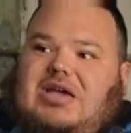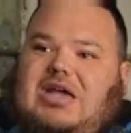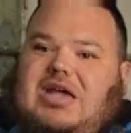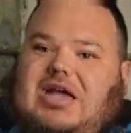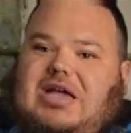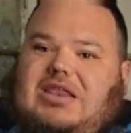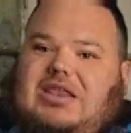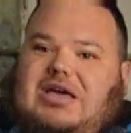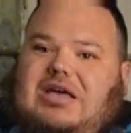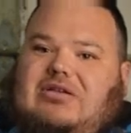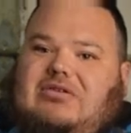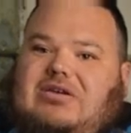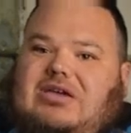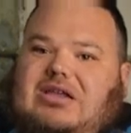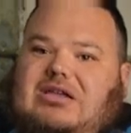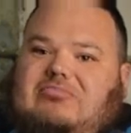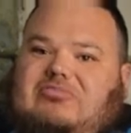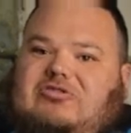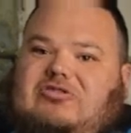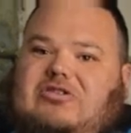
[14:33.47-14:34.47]
and that'll get
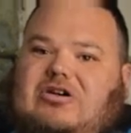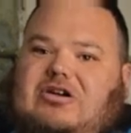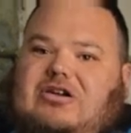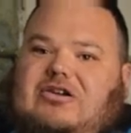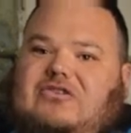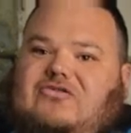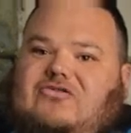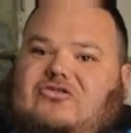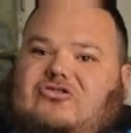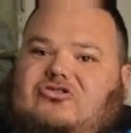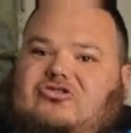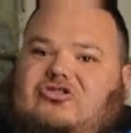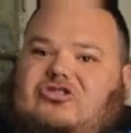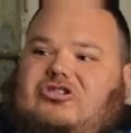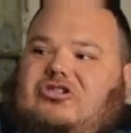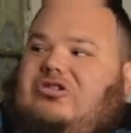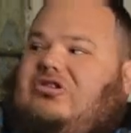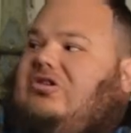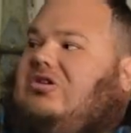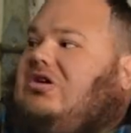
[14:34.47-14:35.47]
them started for
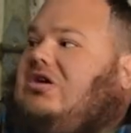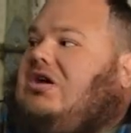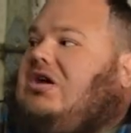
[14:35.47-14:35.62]
sure.